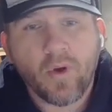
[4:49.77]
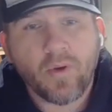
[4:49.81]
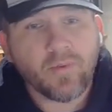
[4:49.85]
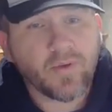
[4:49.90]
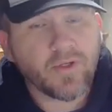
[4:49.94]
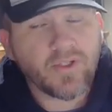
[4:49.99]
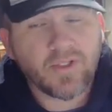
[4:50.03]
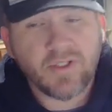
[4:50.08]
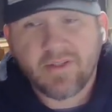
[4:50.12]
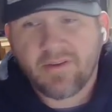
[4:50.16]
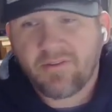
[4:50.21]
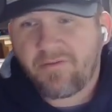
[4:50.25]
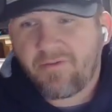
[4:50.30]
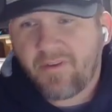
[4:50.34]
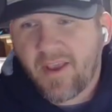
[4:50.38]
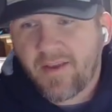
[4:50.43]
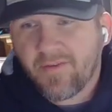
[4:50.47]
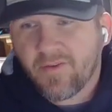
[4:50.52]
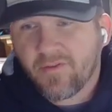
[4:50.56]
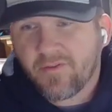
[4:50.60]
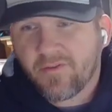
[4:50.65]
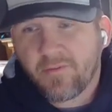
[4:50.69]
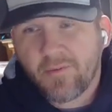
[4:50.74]
which is a
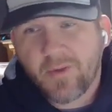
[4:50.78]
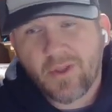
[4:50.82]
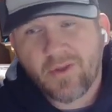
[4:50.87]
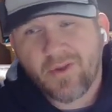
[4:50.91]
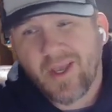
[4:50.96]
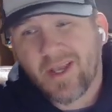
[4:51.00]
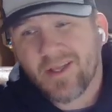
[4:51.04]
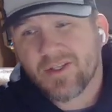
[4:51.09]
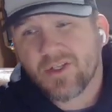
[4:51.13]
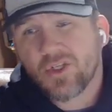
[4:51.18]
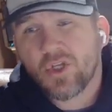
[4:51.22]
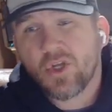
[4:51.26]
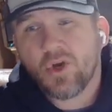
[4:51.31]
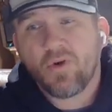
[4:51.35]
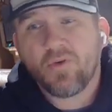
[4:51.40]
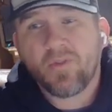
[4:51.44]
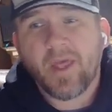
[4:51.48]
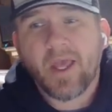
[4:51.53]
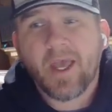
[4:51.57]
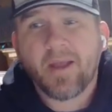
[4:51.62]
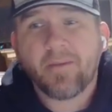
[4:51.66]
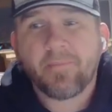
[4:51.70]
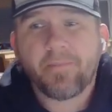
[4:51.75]
favorite for me. You guys know
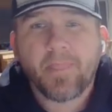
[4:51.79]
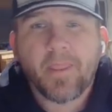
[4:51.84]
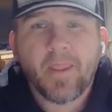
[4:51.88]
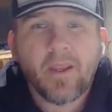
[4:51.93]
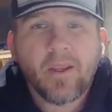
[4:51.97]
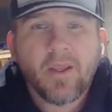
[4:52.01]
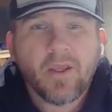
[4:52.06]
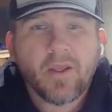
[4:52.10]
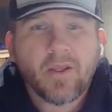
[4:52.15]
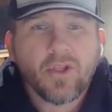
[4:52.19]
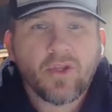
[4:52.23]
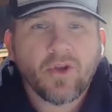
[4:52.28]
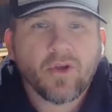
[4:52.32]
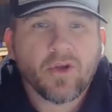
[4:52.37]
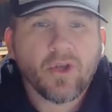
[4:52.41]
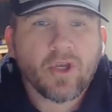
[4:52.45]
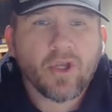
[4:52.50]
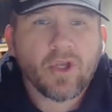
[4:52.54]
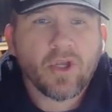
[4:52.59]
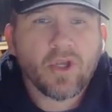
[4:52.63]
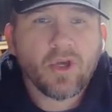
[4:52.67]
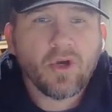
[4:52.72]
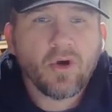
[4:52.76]
that. You're going
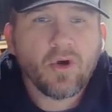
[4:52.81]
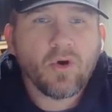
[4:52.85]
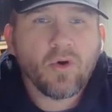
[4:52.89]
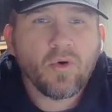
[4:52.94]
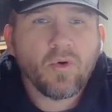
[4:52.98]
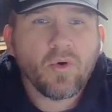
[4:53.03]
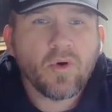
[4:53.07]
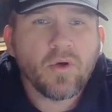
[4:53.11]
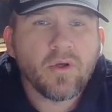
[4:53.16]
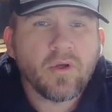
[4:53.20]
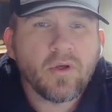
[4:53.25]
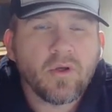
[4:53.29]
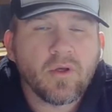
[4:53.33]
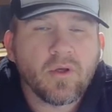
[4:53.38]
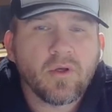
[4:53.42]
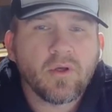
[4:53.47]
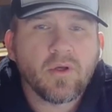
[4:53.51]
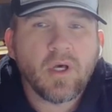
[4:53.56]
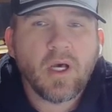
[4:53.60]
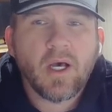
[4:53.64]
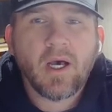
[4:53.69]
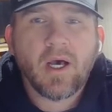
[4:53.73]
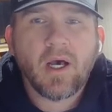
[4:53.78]
to go,
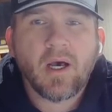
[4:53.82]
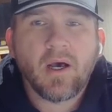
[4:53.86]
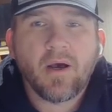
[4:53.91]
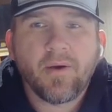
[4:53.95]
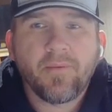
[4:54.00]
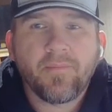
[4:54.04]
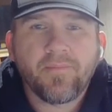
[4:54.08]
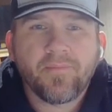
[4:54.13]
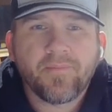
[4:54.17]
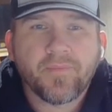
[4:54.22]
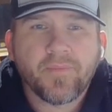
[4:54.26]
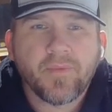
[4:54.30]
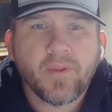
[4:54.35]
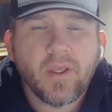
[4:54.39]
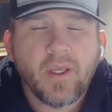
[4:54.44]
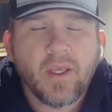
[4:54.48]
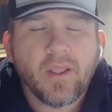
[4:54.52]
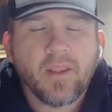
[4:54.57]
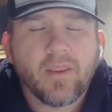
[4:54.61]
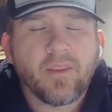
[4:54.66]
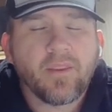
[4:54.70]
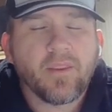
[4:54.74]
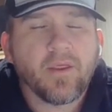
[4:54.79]
the